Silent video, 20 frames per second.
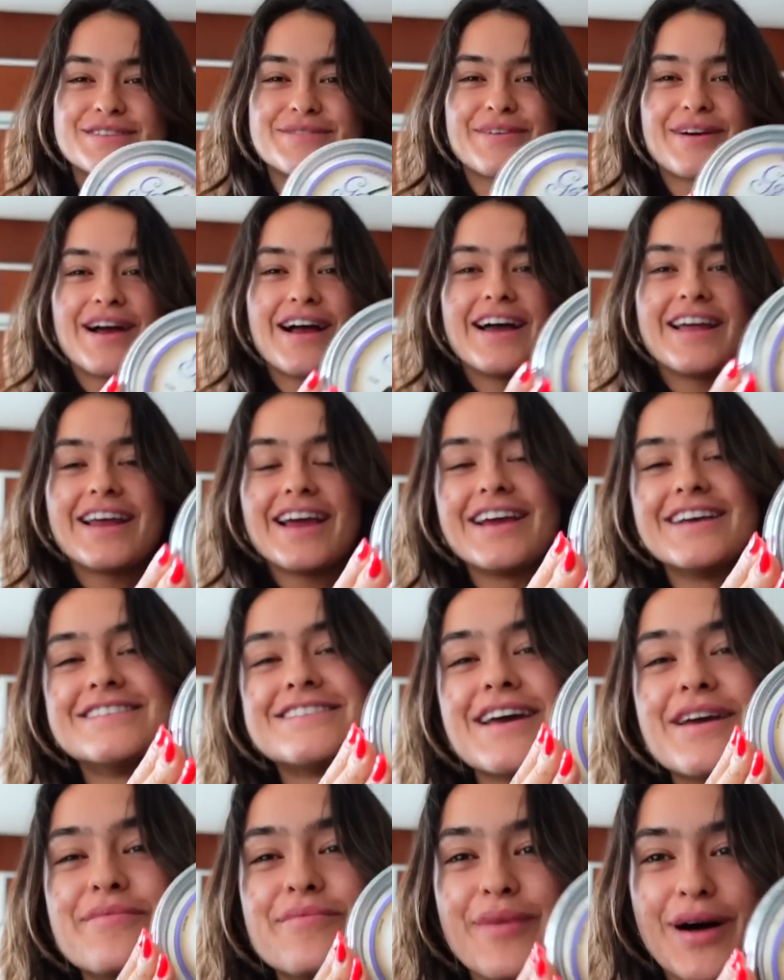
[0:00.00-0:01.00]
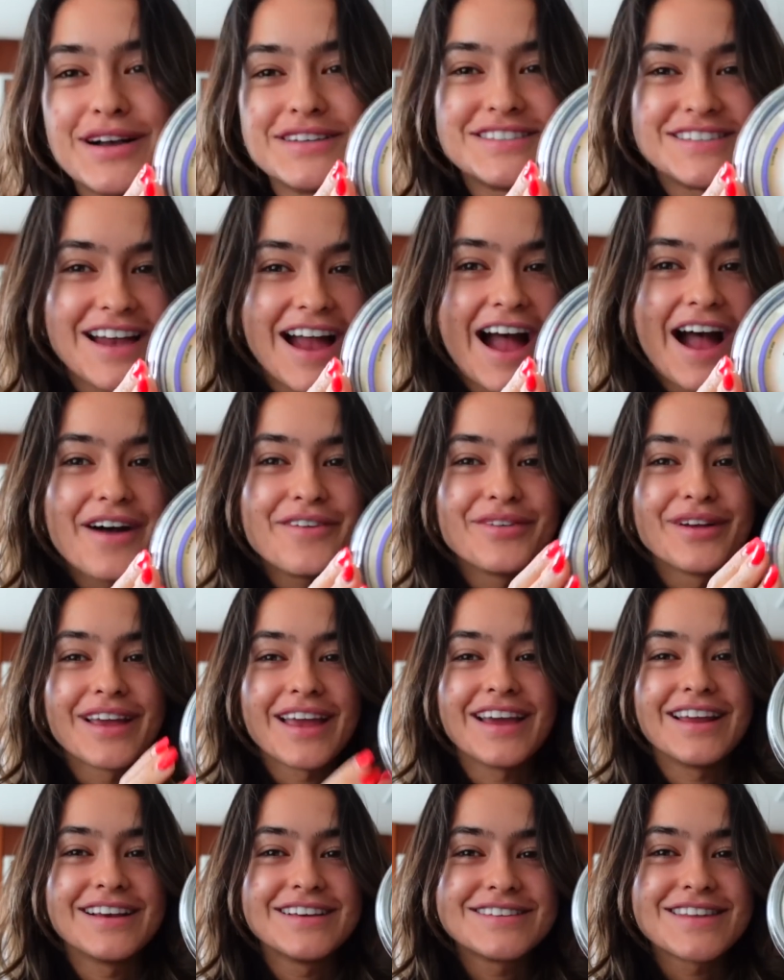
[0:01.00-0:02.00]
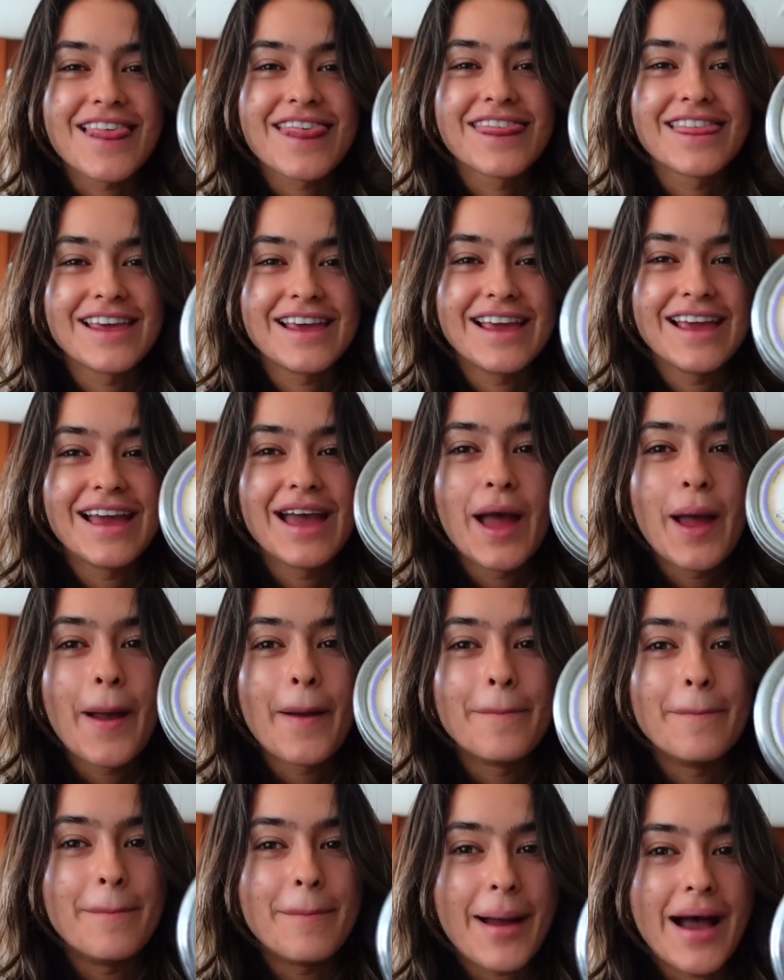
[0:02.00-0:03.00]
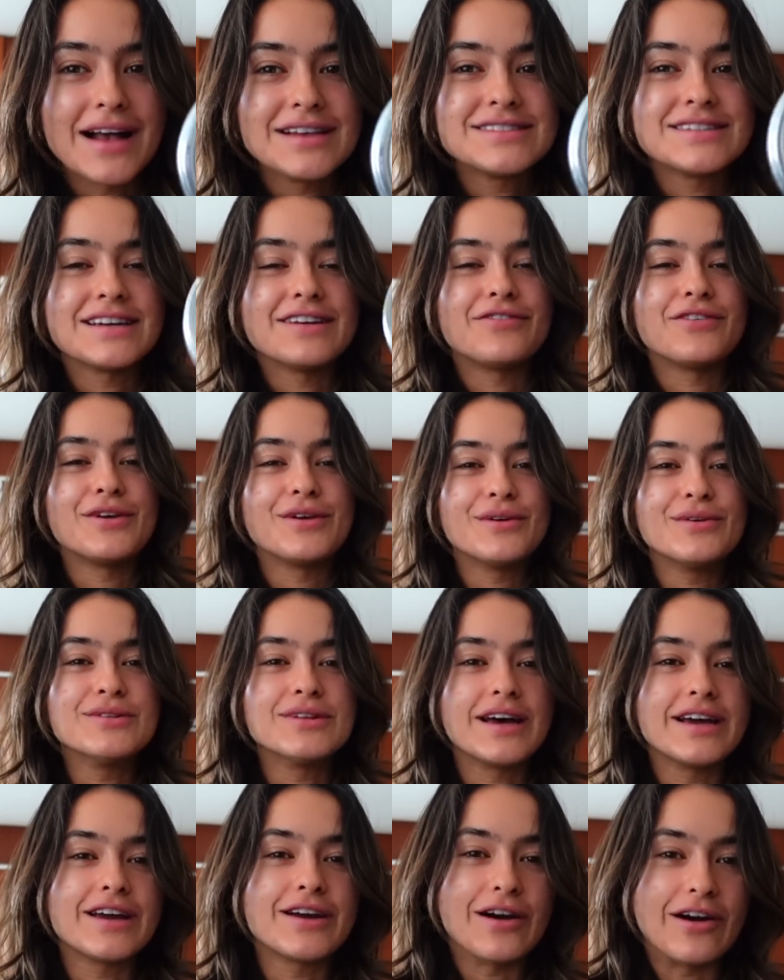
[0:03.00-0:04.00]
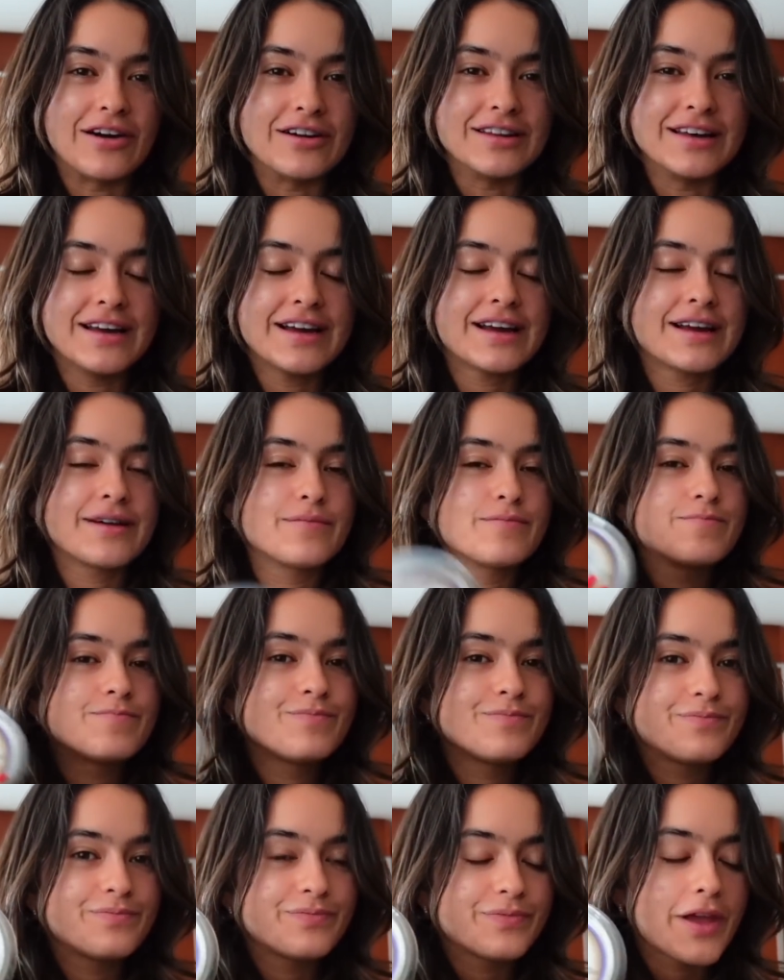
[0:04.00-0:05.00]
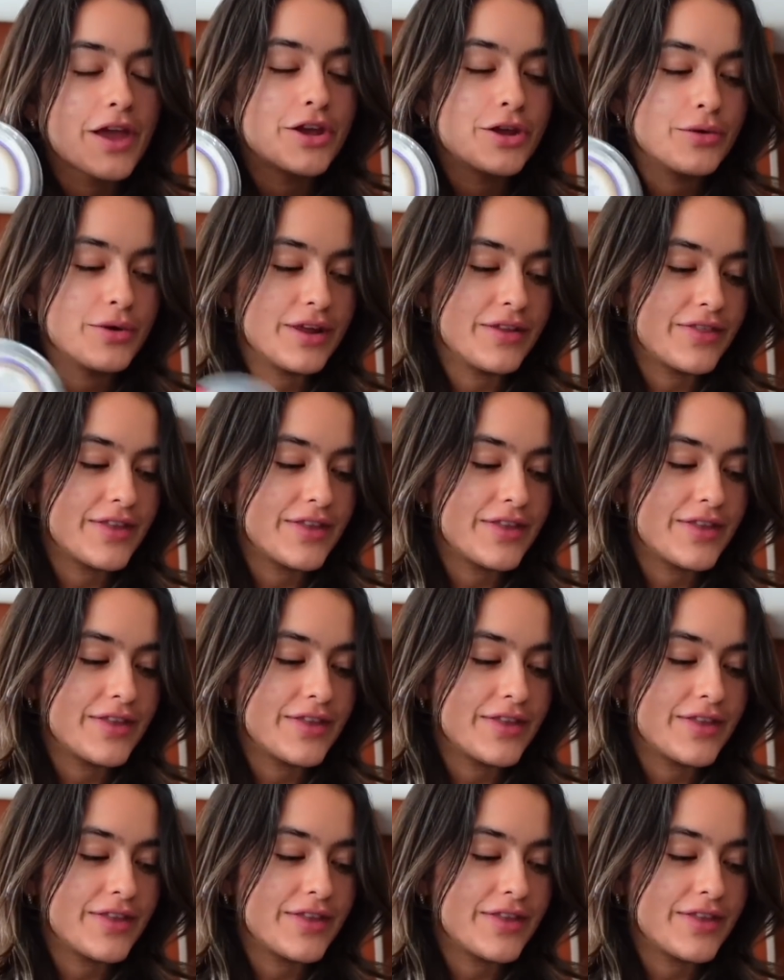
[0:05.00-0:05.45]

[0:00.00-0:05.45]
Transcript: spread is a must-have. Like, it is the best. If you like garlic, you need